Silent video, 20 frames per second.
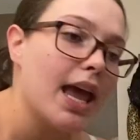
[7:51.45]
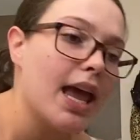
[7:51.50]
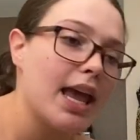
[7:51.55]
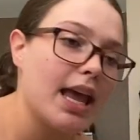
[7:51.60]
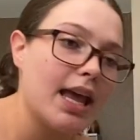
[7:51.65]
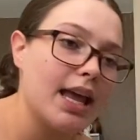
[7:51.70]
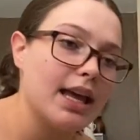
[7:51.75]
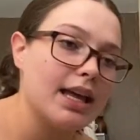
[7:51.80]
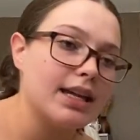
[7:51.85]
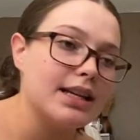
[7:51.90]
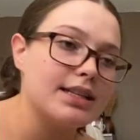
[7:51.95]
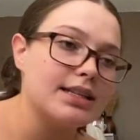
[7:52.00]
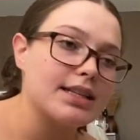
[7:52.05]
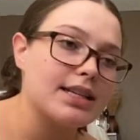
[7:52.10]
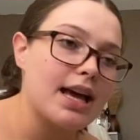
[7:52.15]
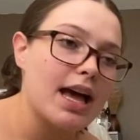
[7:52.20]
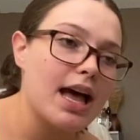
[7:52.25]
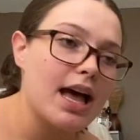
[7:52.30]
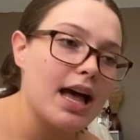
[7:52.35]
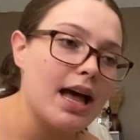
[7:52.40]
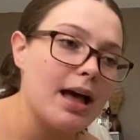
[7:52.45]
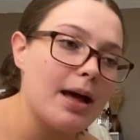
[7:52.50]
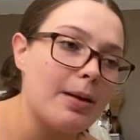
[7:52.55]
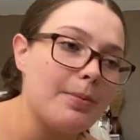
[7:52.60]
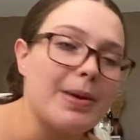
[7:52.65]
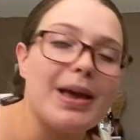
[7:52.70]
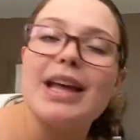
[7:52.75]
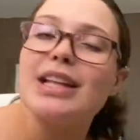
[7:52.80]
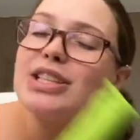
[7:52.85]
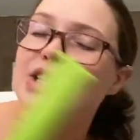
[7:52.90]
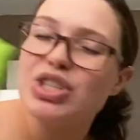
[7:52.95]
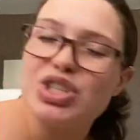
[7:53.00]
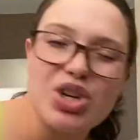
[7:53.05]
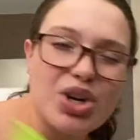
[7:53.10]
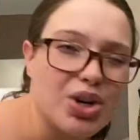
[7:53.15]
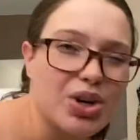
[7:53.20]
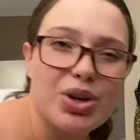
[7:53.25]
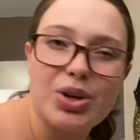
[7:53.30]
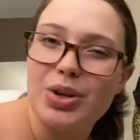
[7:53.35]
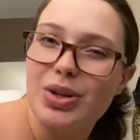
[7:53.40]
And it's a
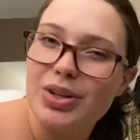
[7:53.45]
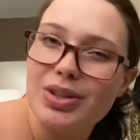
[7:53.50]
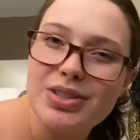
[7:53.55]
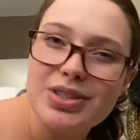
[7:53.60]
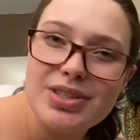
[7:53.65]
turtle.